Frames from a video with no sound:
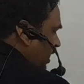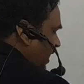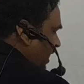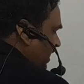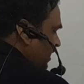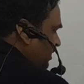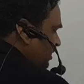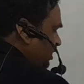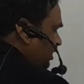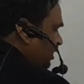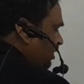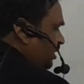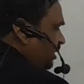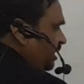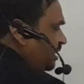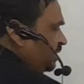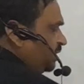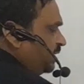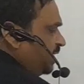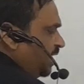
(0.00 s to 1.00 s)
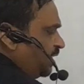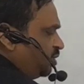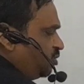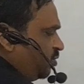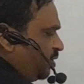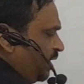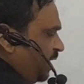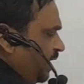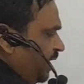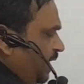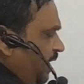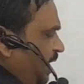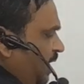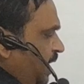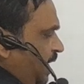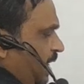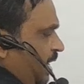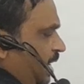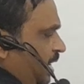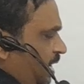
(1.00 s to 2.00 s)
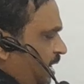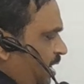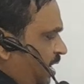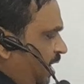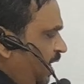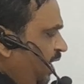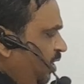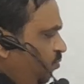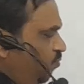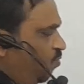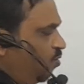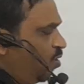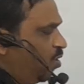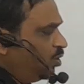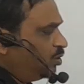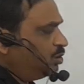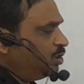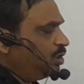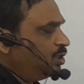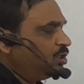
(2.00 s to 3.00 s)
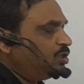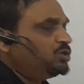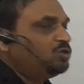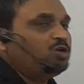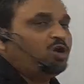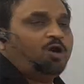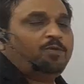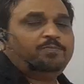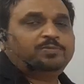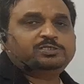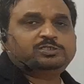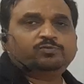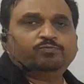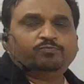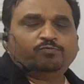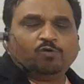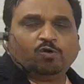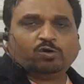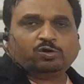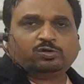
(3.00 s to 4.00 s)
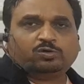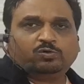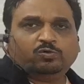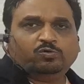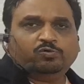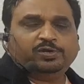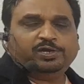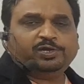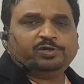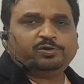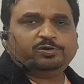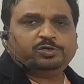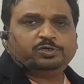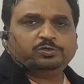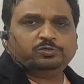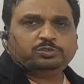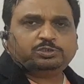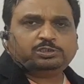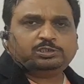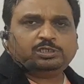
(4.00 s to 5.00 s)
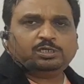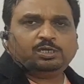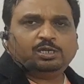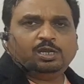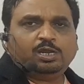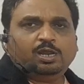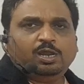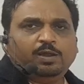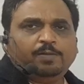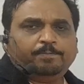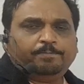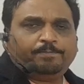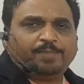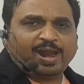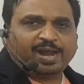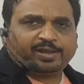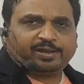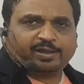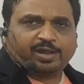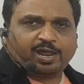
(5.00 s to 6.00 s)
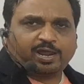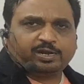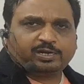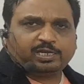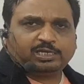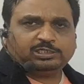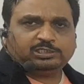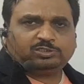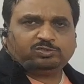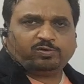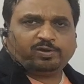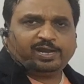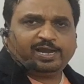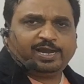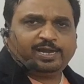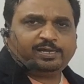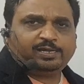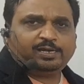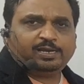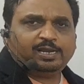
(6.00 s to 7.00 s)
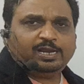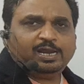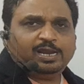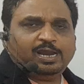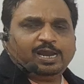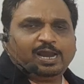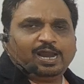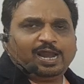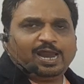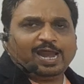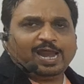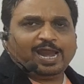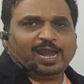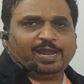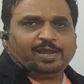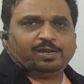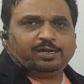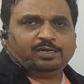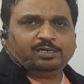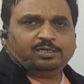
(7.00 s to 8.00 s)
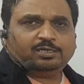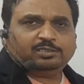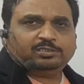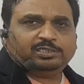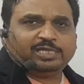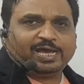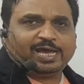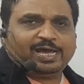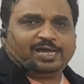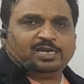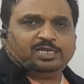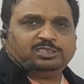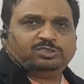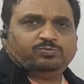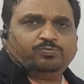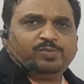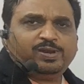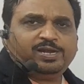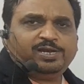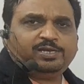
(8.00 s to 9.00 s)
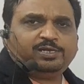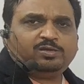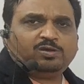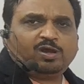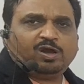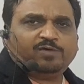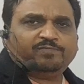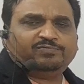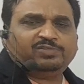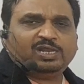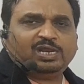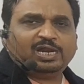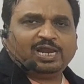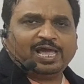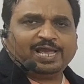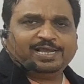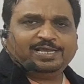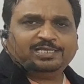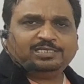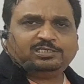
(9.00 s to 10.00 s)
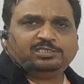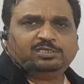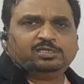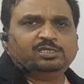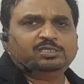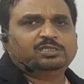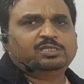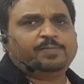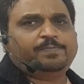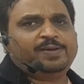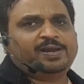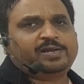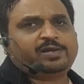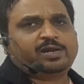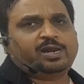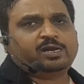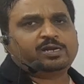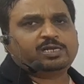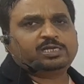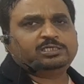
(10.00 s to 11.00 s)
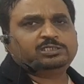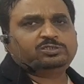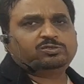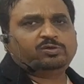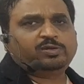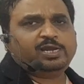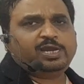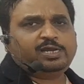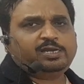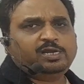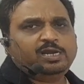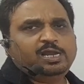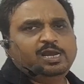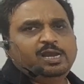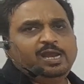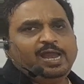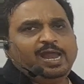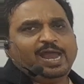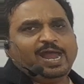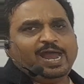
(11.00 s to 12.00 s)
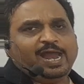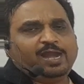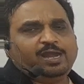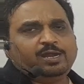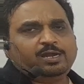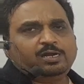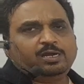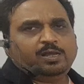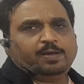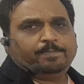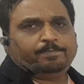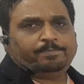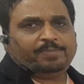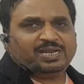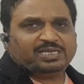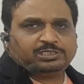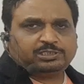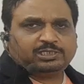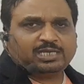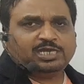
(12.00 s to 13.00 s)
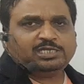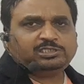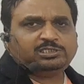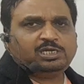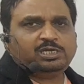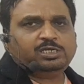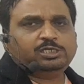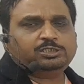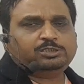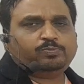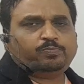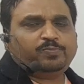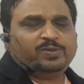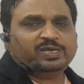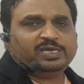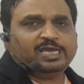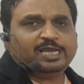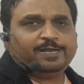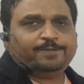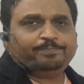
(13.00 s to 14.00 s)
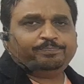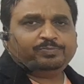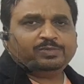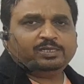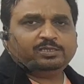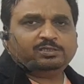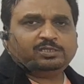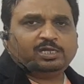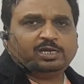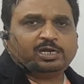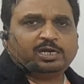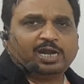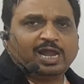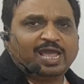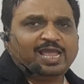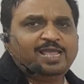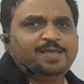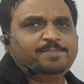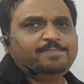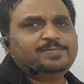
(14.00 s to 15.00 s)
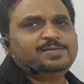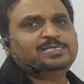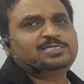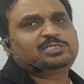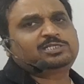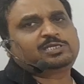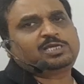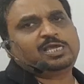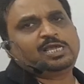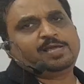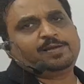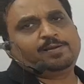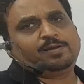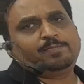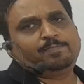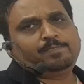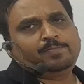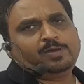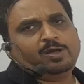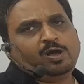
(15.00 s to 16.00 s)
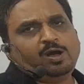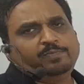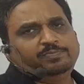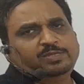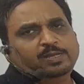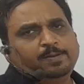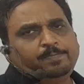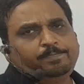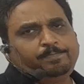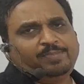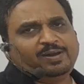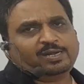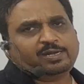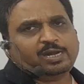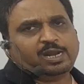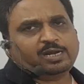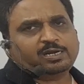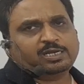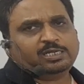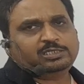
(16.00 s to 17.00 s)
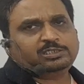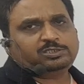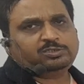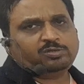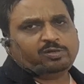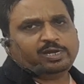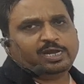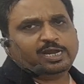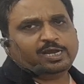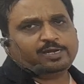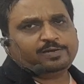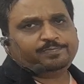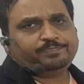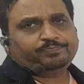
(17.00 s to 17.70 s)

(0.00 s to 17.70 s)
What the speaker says: In 16th century, it was Thomas Watt who introduced Petrarchan sonnet and the arrangement of the lines in the Petrarchan sonnet, and precisely speaking, the rhyme is king of the Petrarchan sonnet.